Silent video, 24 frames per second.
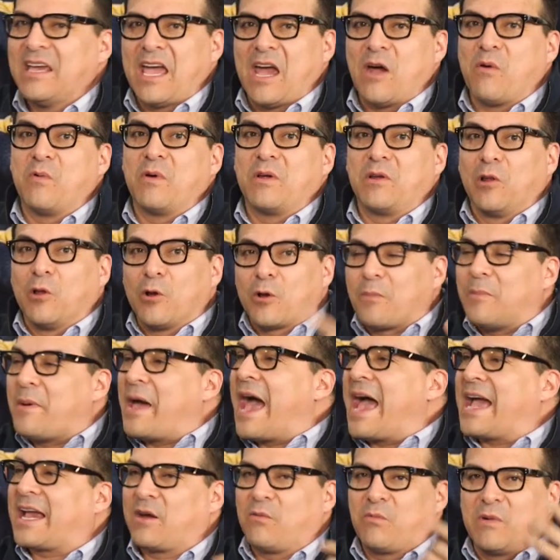And we look
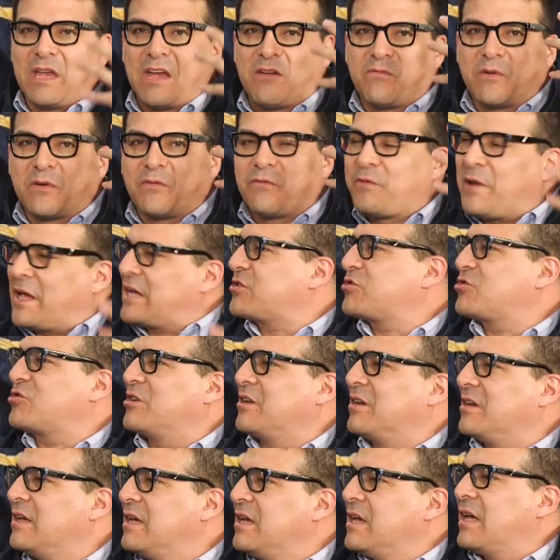back and we have
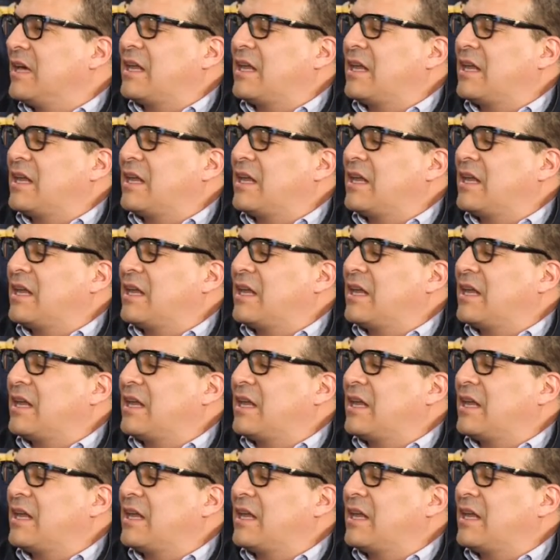reflection.